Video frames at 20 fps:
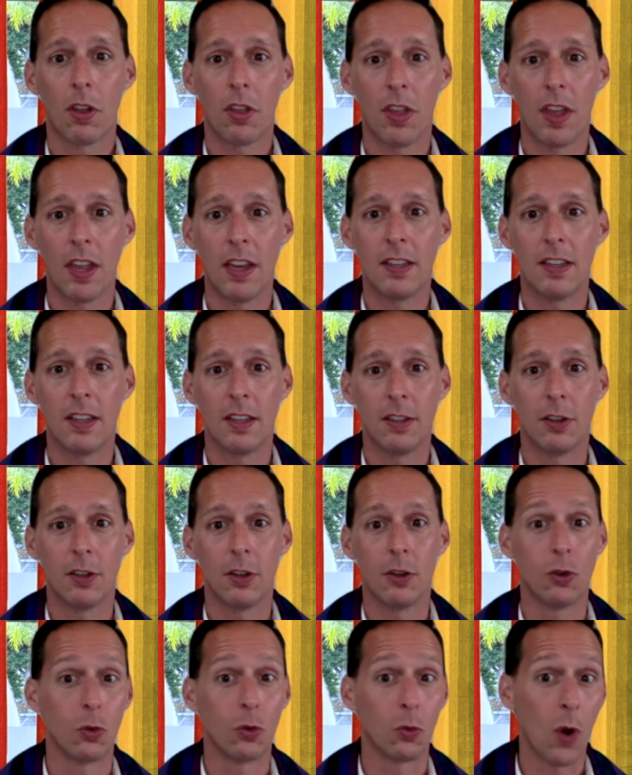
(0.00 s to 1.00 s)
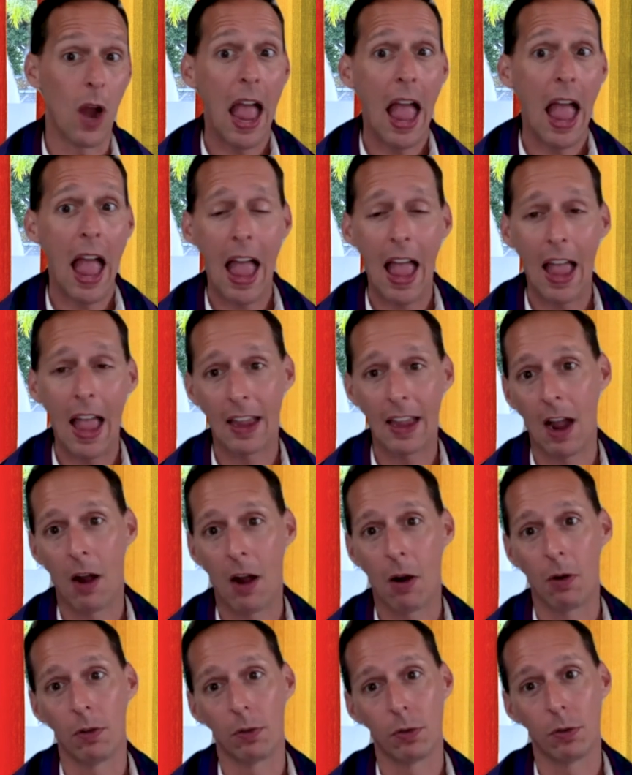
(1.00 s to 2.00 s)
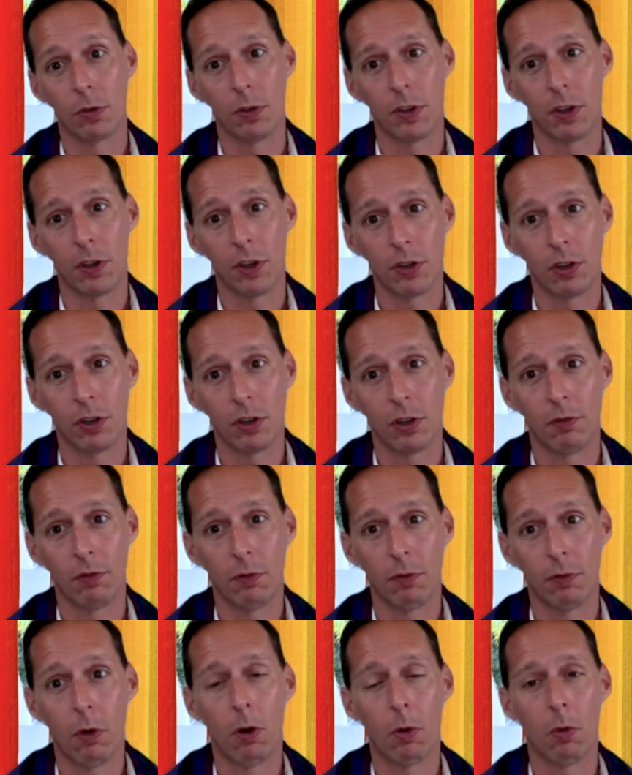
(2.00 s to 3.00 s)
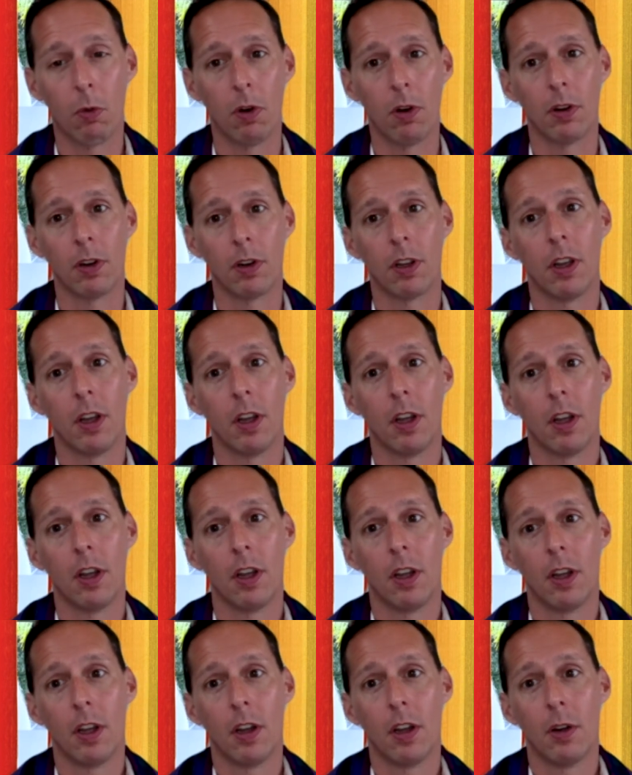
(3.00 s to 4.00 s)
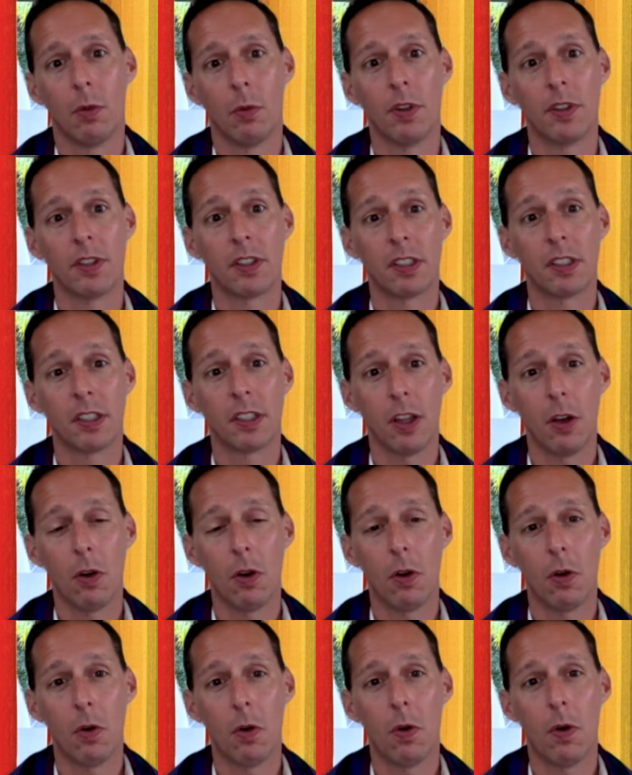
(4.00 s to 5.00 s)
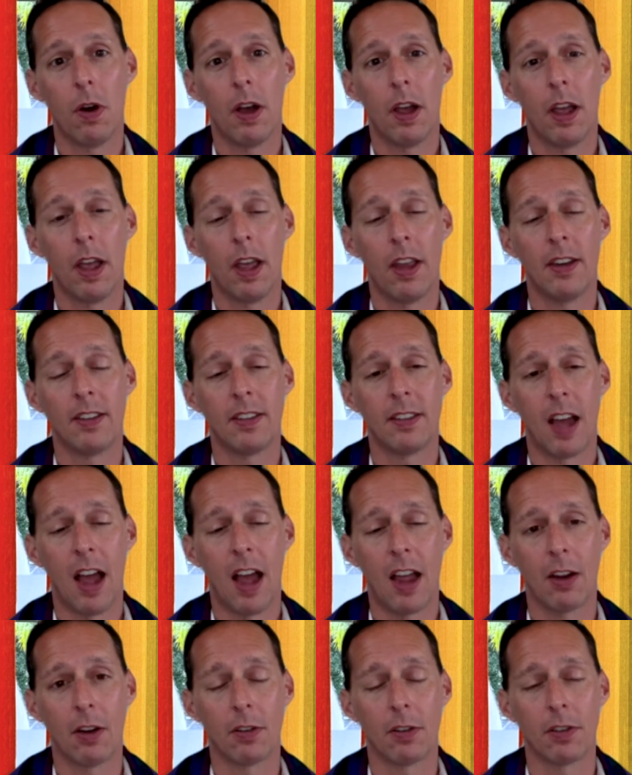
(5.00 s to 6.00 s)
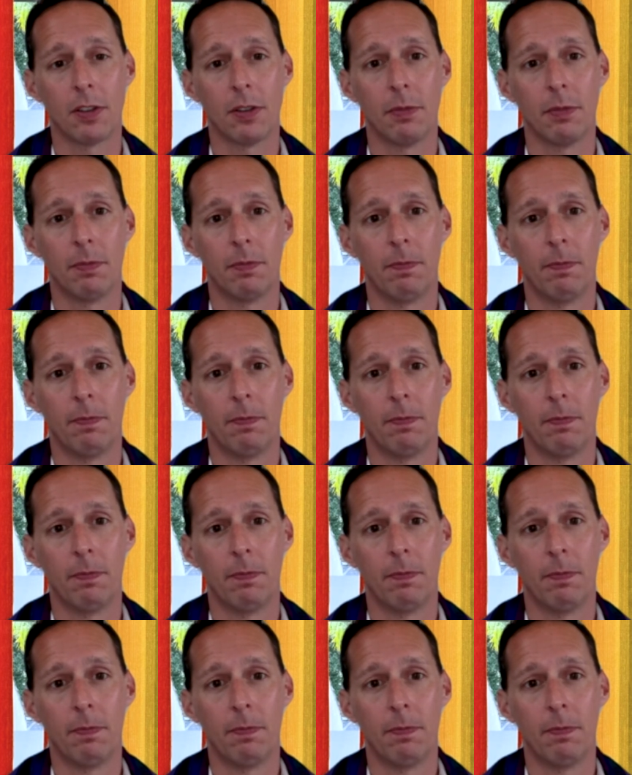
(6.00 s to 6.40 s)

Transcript: they did to drag our tradition forward was slow and tiresome.